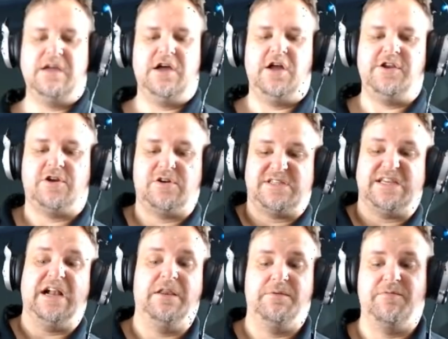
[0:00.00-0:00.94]
And you could
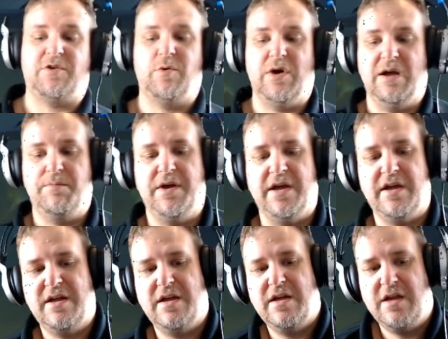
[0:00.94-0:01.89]
sell them for quite a
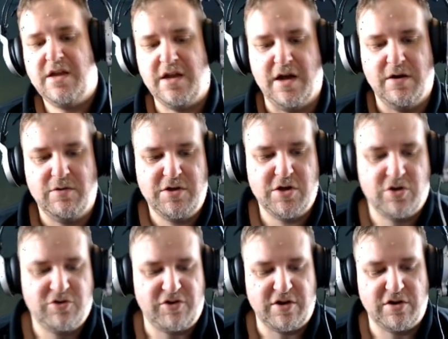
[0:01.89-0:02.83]
bit. You know, you
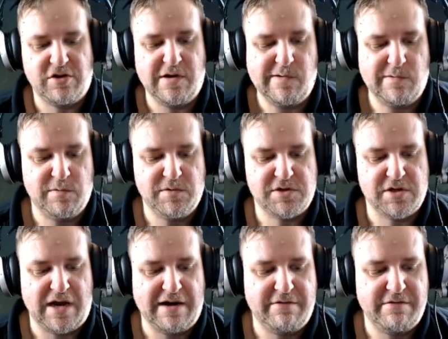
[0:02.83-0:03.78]
could do...
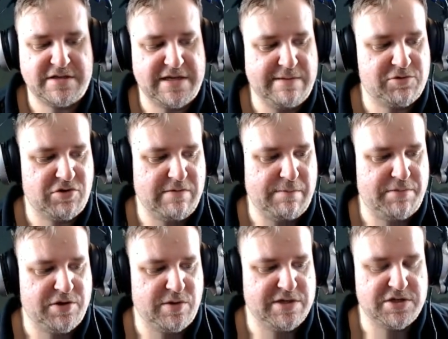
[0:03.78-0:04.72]
I seem to remember
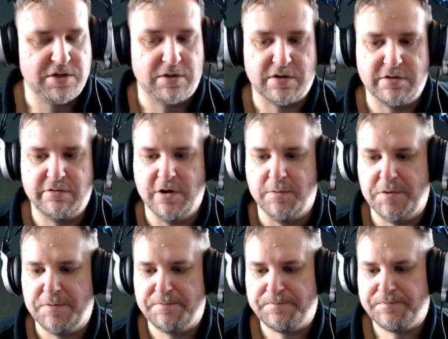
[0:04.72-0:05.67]
doing Zul'Gurub
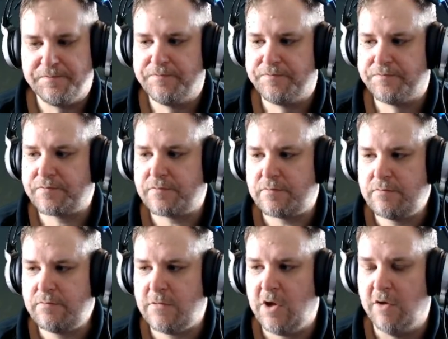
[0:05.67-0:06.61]

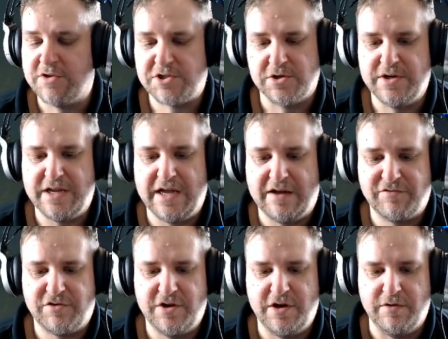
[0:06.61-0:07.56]
of a Sunday
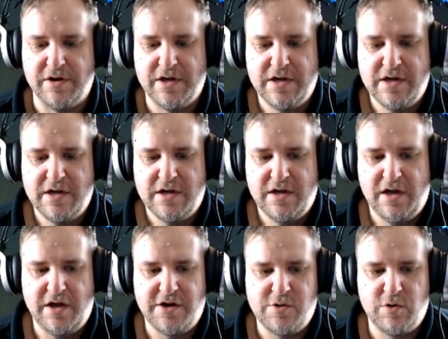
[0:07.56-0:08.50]
afternoon,
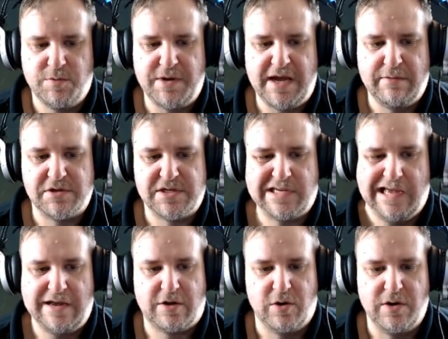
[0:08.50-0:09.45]
and you would be able to
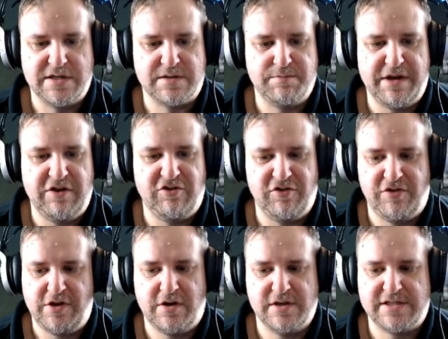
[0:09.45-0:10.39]
get coins and bijous
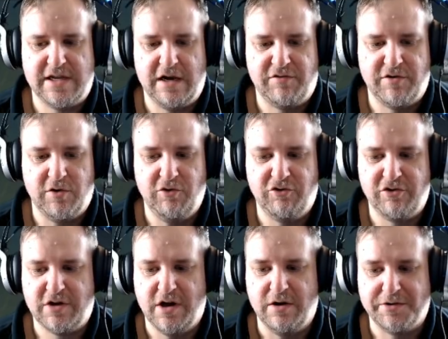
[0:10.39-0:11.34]
that you could sell for 100
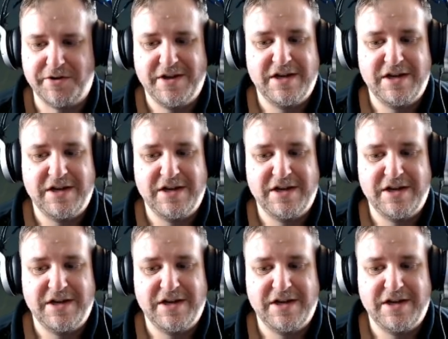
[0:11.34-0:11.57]
gold.